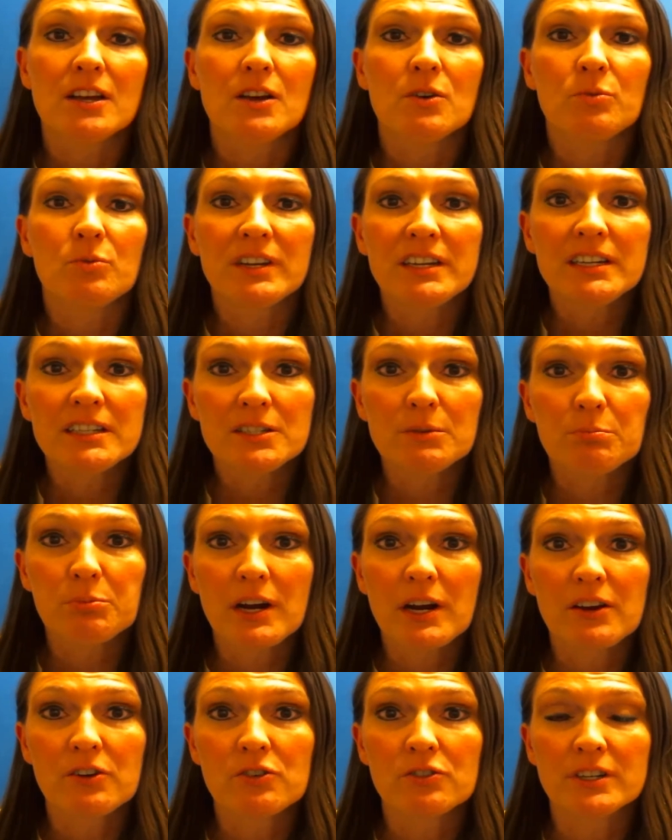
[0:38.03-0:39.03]
we need to
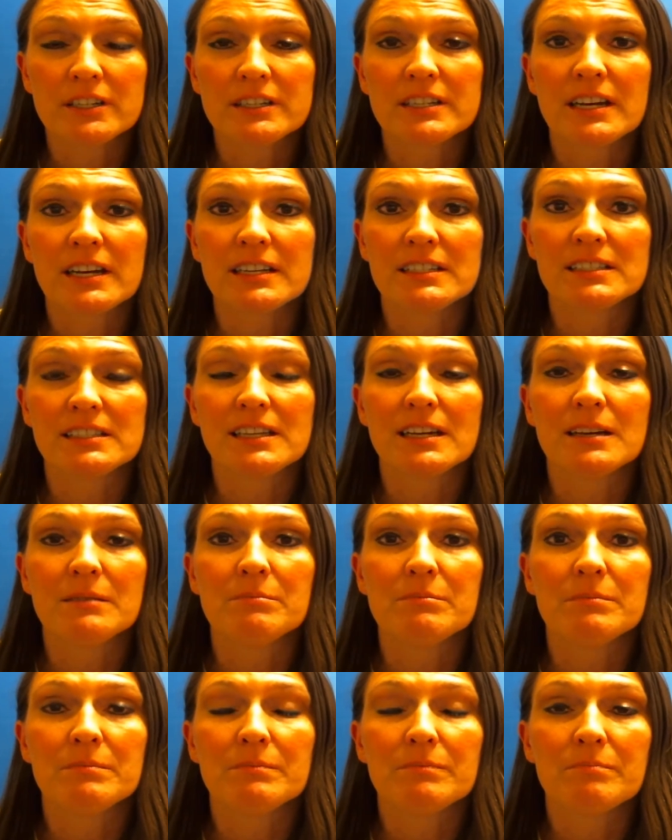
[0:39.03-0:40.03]
prioritize them
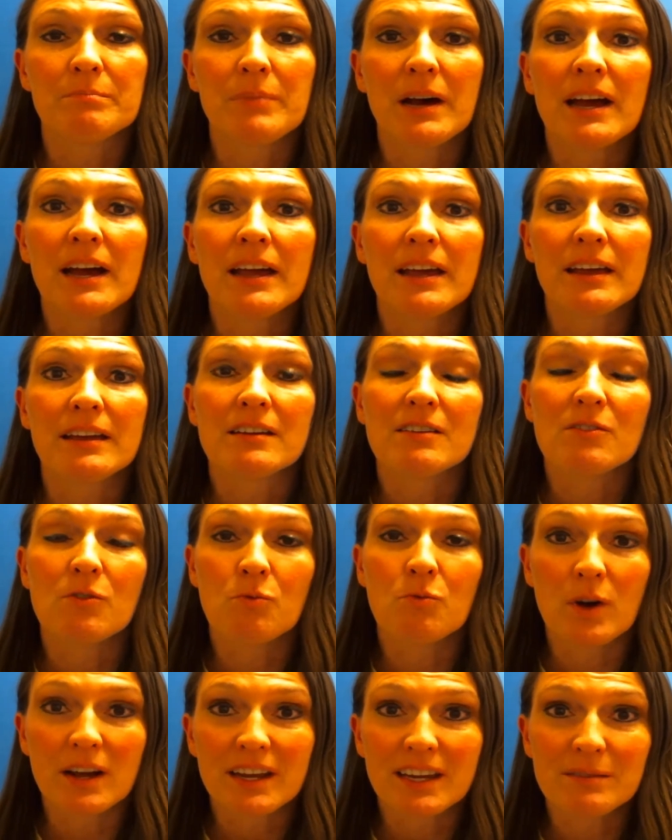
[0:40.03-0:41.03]
by
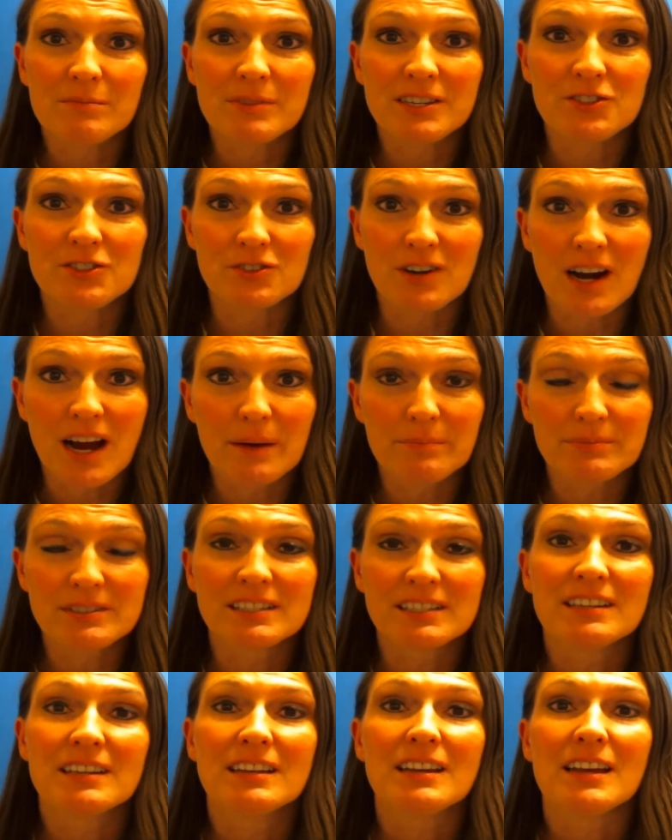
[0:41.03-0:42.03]
what can be dropped
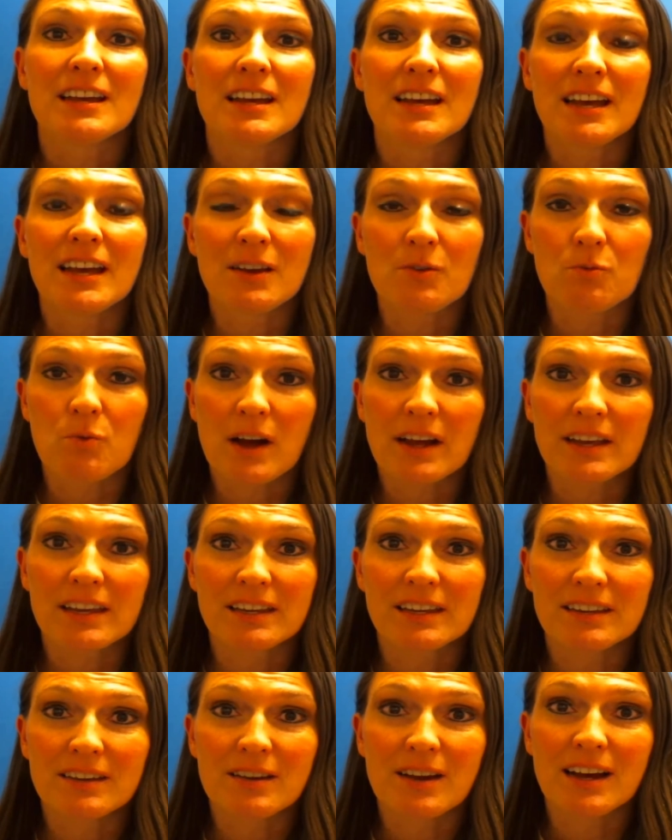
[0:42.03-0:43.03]
and what
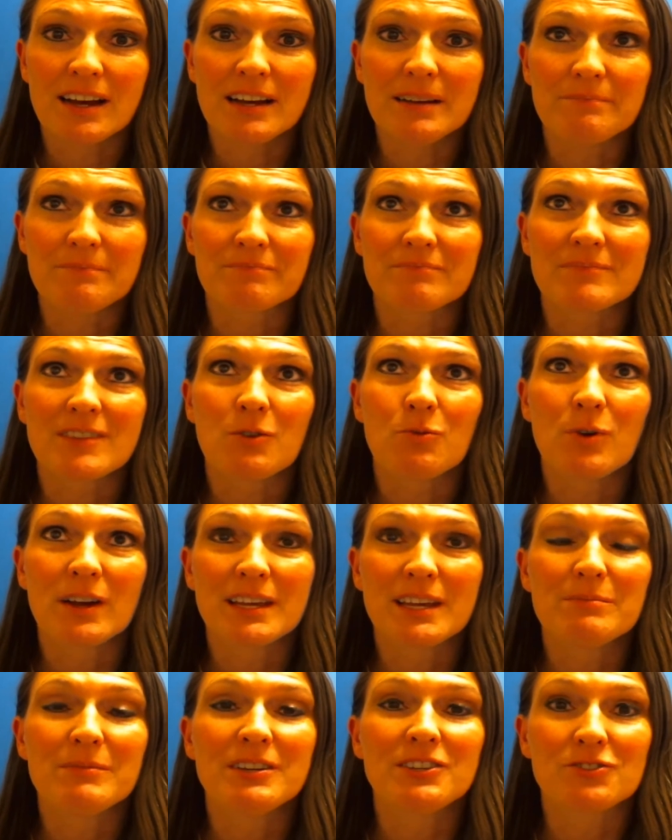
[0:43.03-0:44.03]
can, um, what
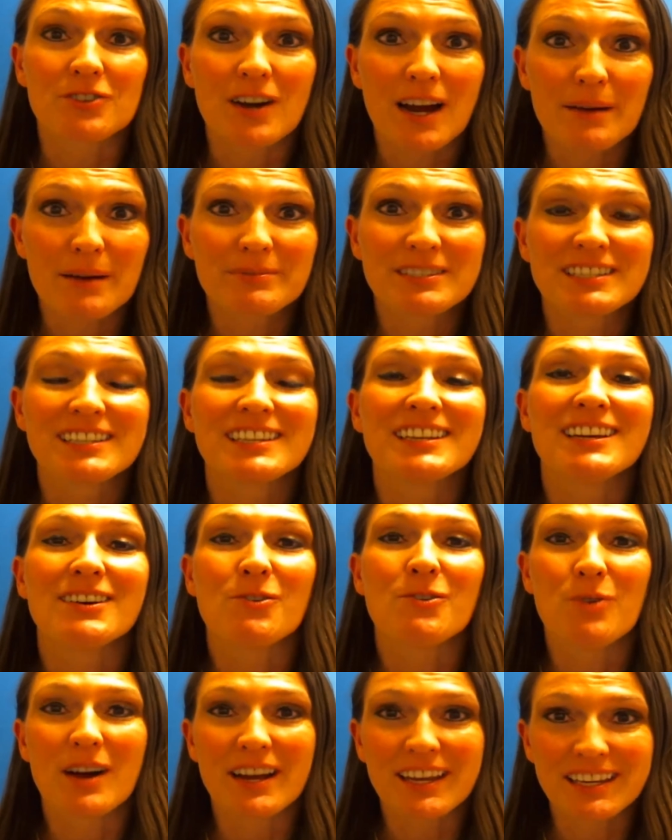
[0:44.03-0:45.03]
can be dropped,
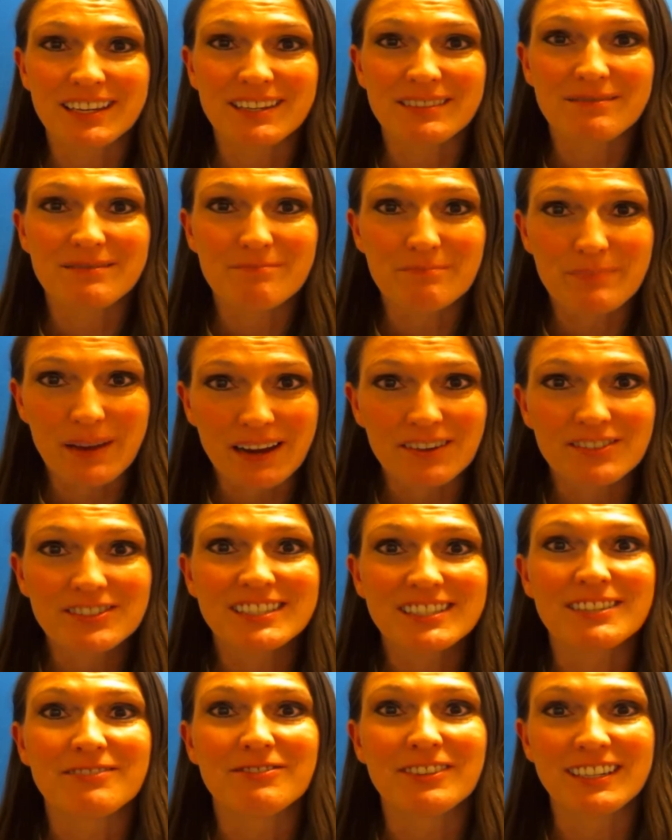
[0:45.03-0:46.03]
what can bounce
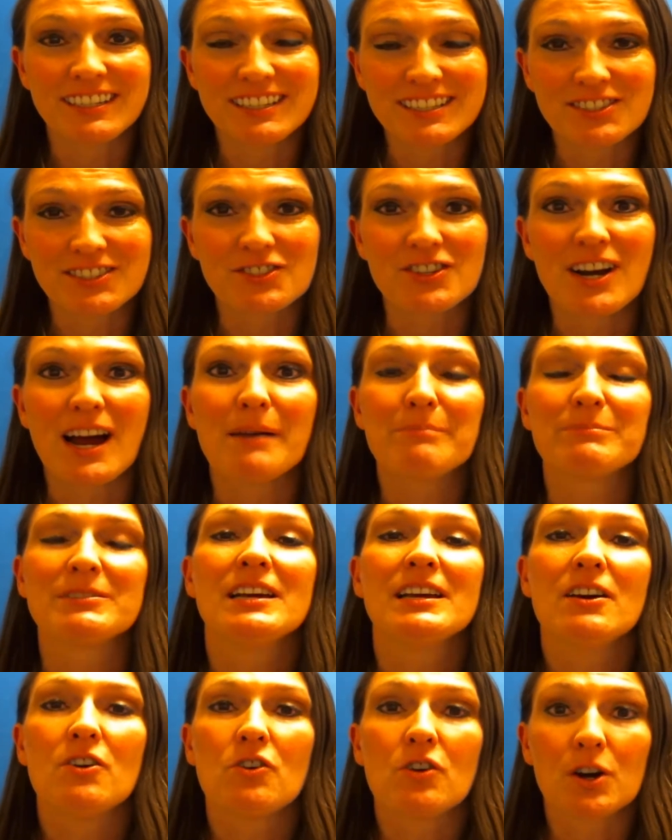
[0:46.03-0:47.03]
if it is dropped,
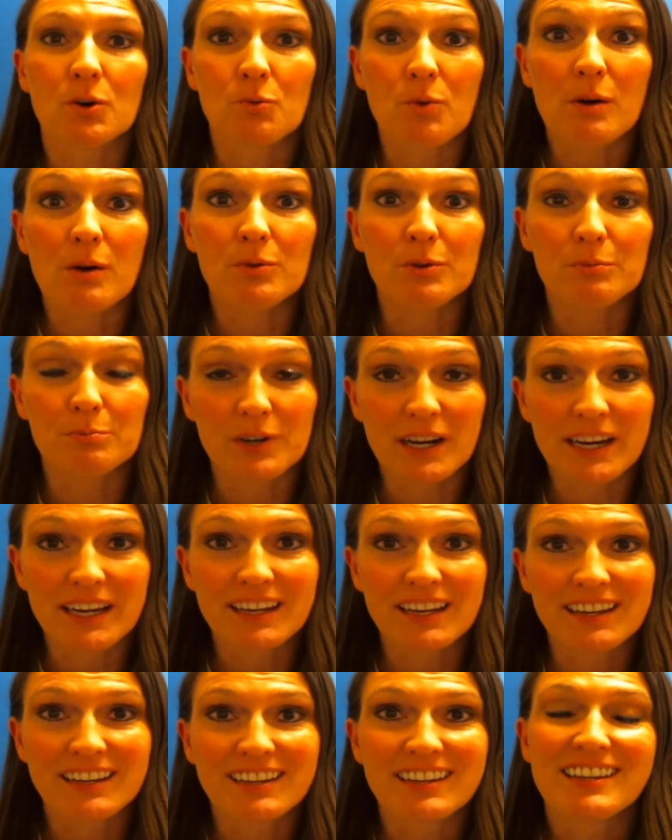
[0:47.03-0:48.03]
or what will
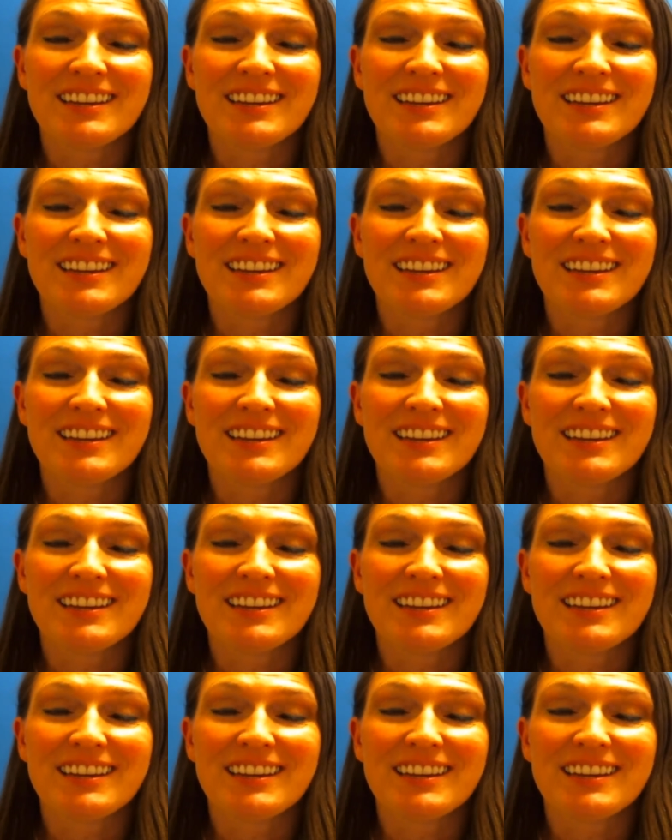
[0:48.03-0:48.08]
break.